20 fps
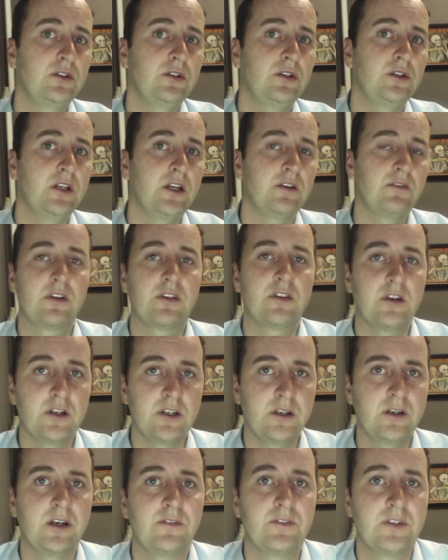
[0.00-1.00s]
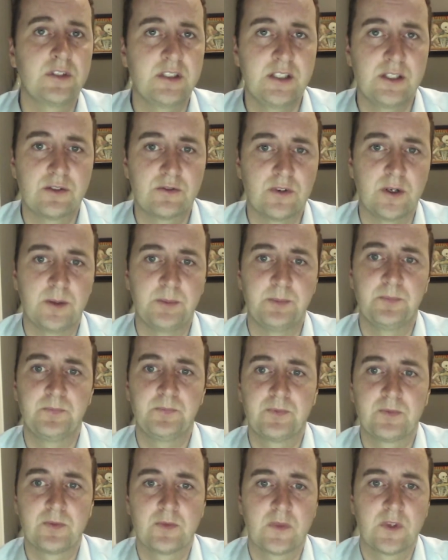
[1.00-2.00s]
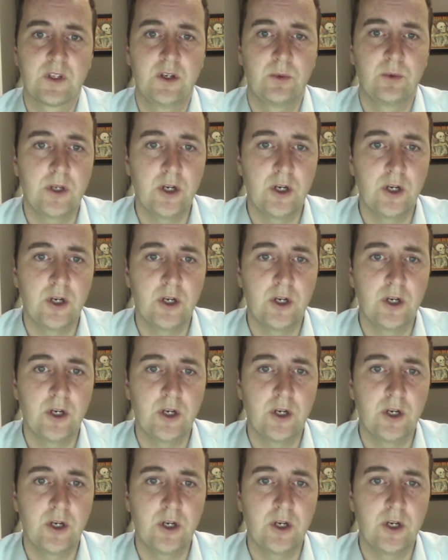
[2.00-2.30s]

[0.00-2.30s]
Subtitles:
you never thought you'd have to teach from, we